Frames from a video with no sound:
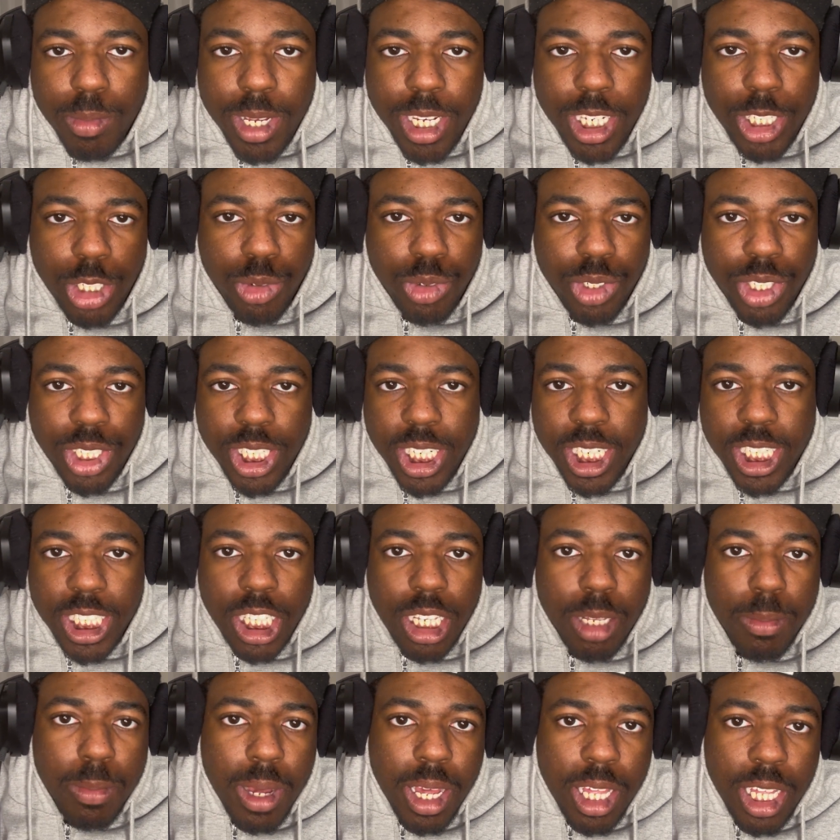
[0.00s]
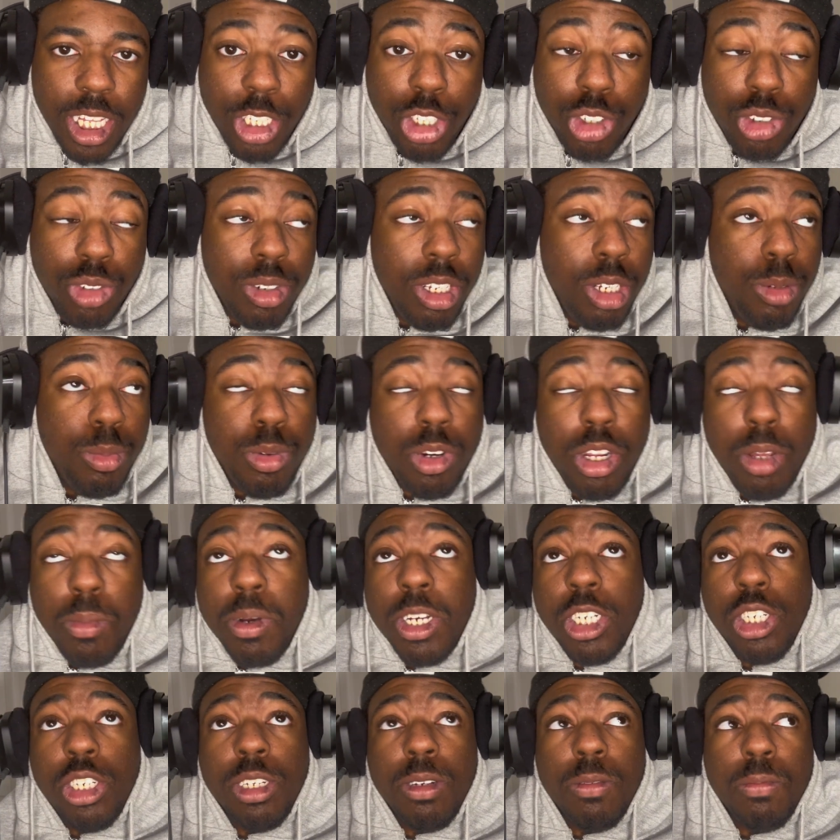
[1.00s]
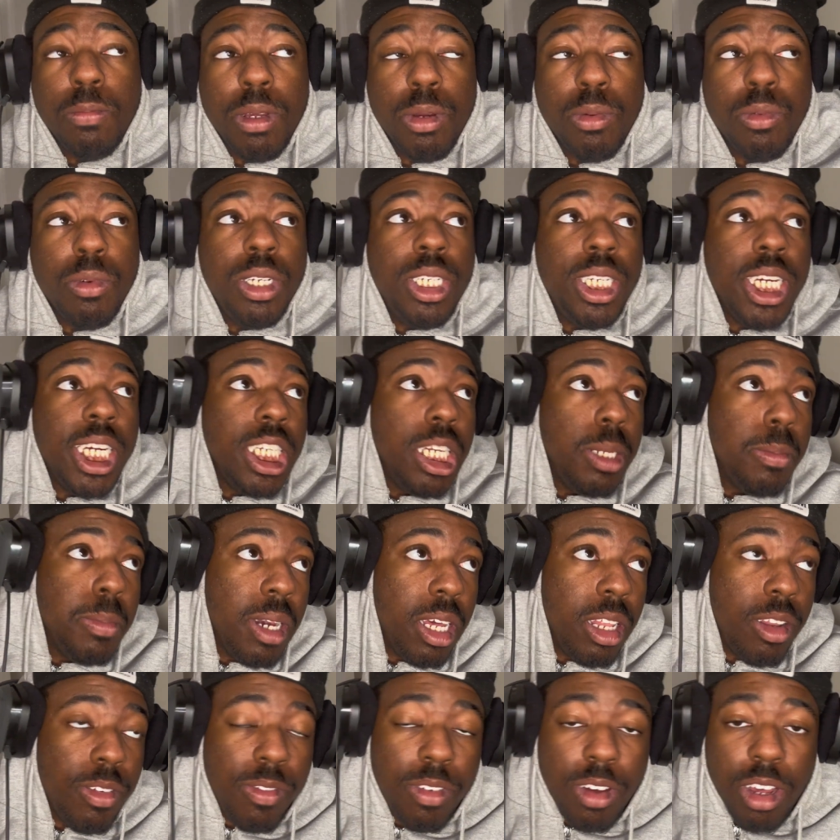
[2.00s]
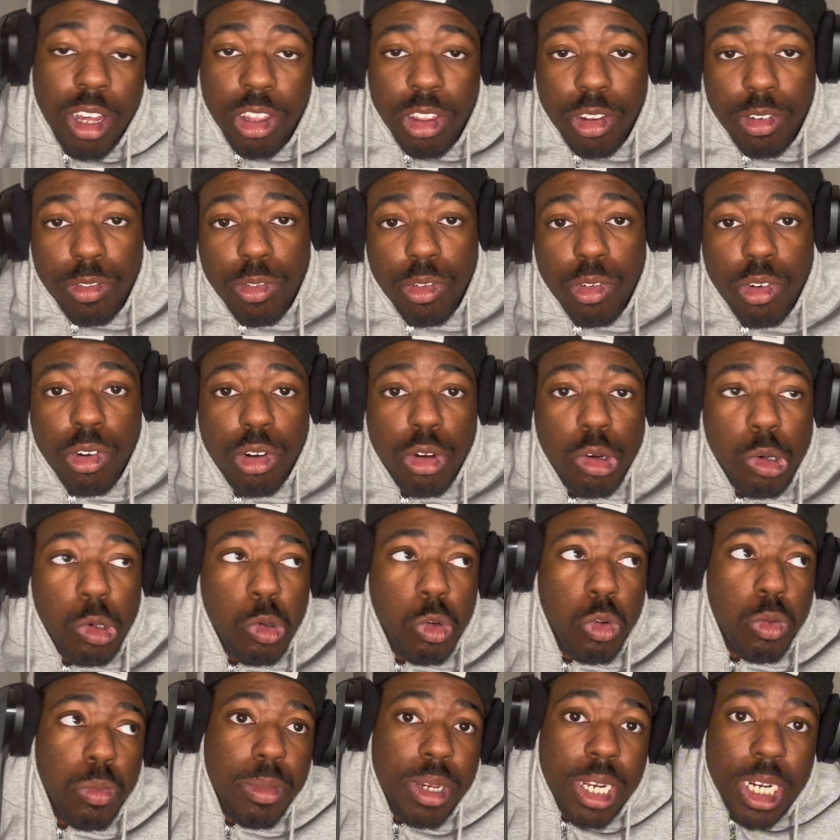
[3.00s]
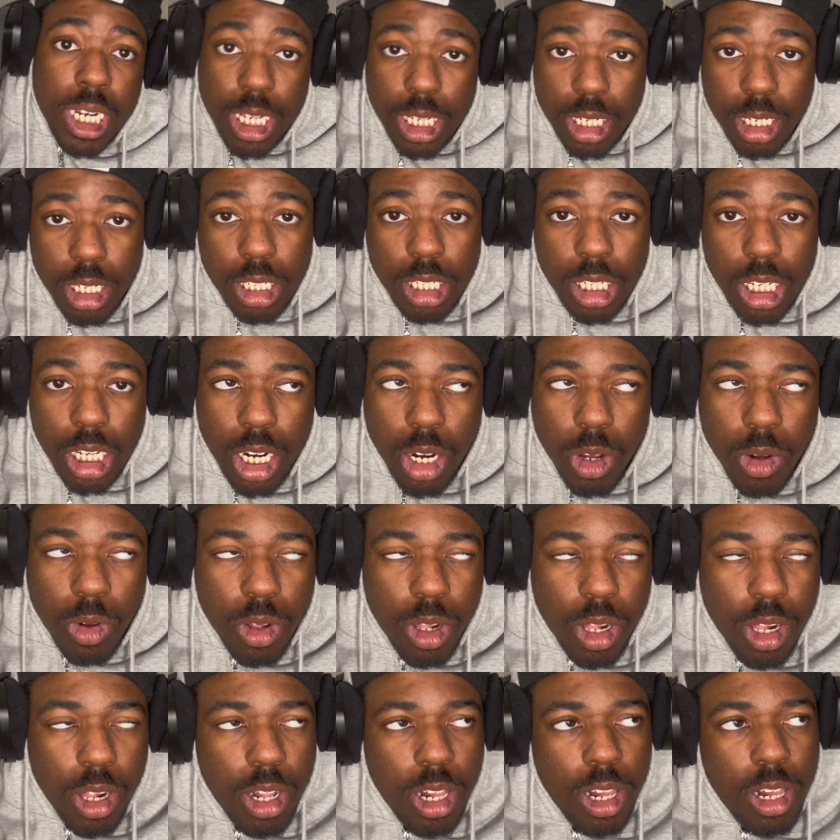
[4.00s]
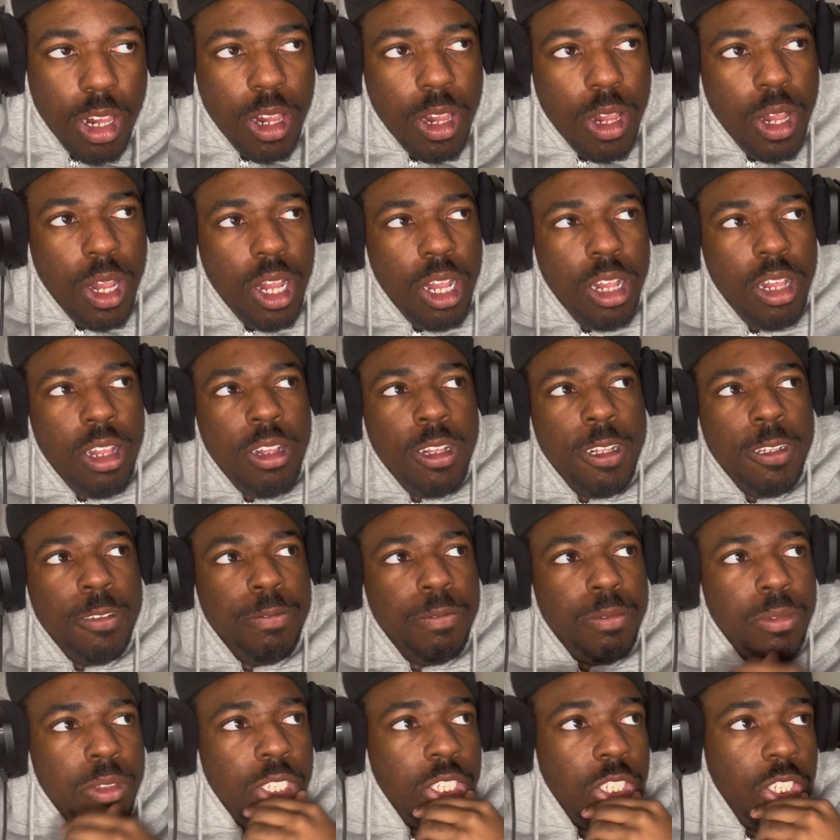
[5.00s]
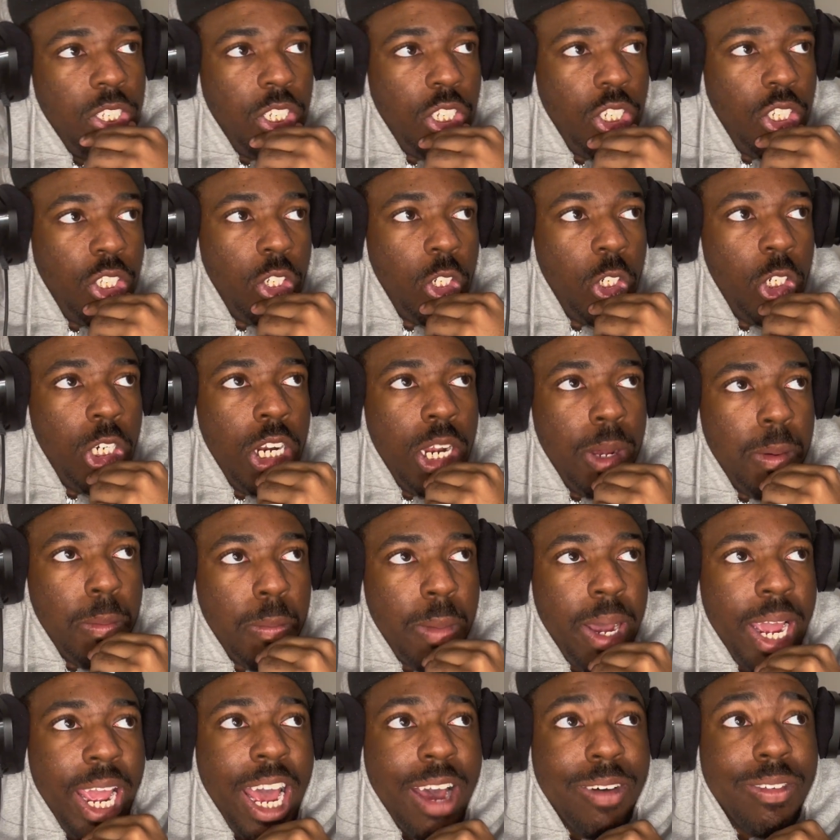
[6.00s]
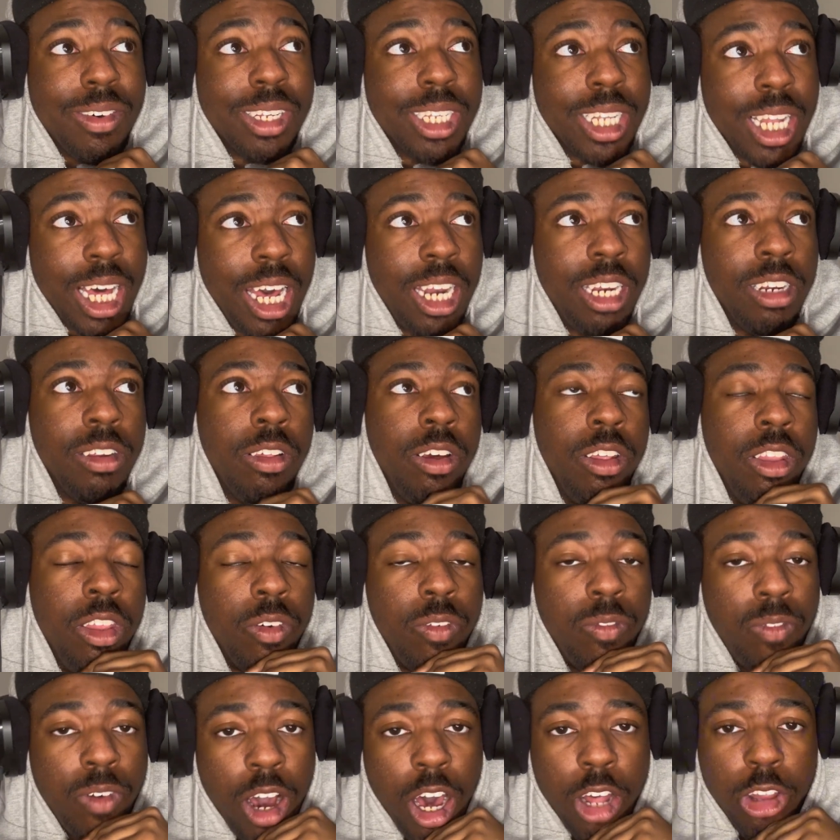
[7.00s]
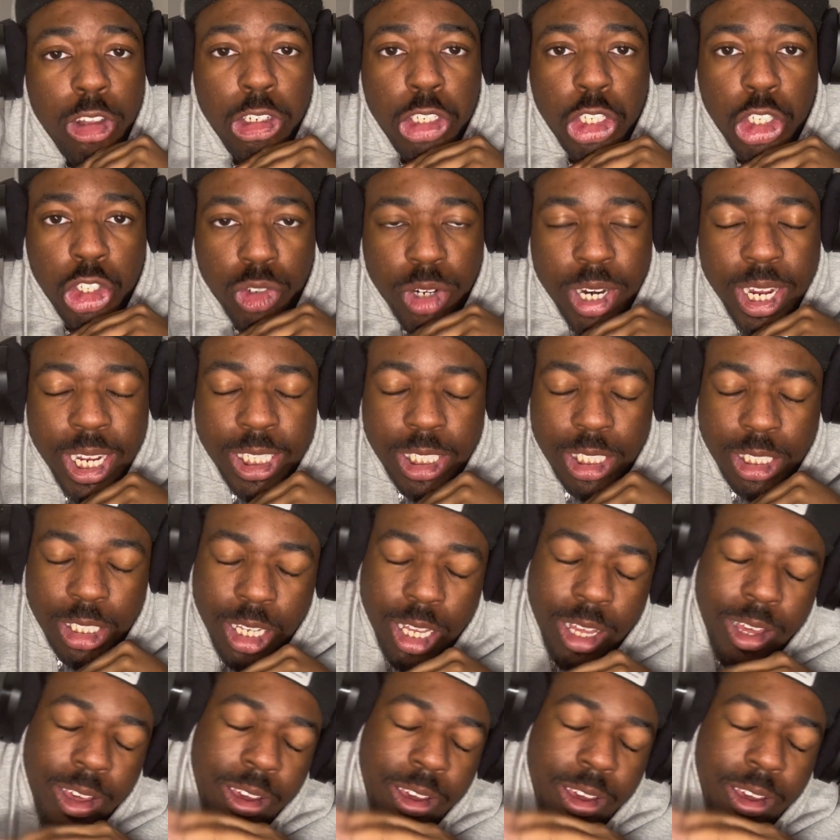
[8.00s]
He's rejected by he's he pretty much been rejected by the father for a cool minute, you know? The sister might have a lot of the father's traits.